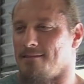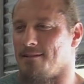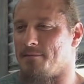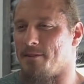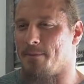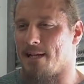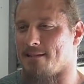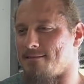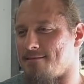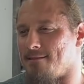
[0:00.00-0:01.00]
the
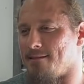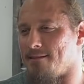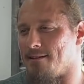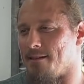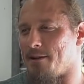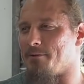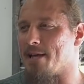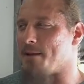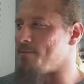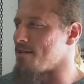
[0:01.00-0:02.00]
biggest thing with
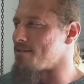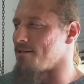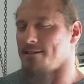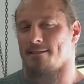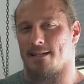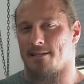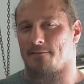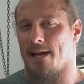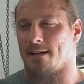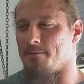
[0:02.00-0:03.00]
the head positioning is
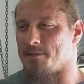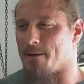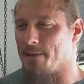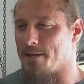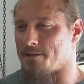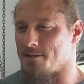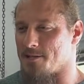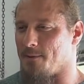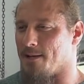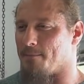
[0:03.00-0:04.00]
if the head comes up, that should
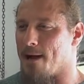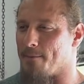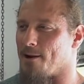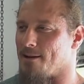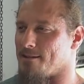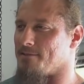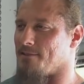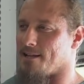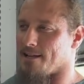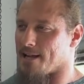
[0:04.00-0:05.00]
just be a byproduct
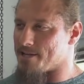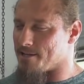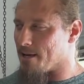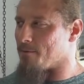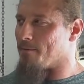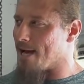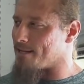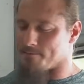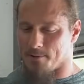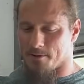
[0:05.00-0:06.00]
of like engaging the upper
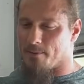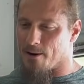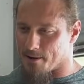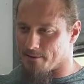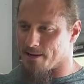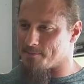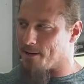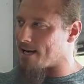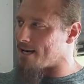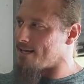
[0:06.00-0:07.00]
back to pull the bar into the right
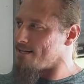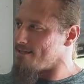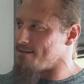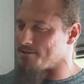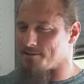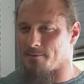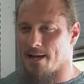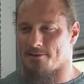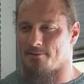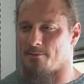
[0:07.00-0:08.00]
spot. So some
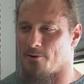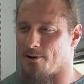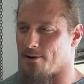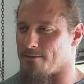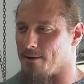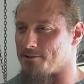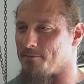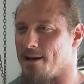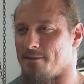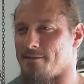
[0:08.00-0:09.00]
guys who are more
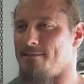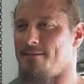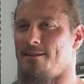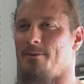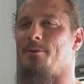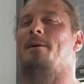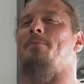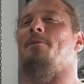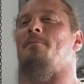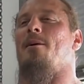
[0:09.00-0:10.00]
muscle bound, when they
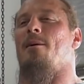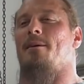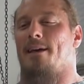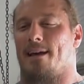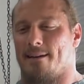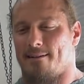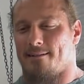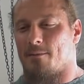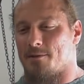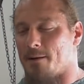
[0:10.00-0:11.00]
pull the bar and the
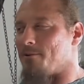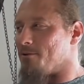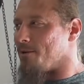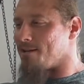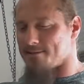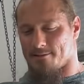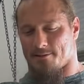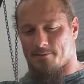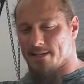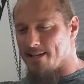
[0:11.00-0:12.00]
head comes up a little bit because they're
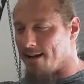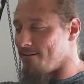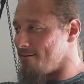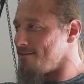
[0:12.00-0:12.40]
just really tight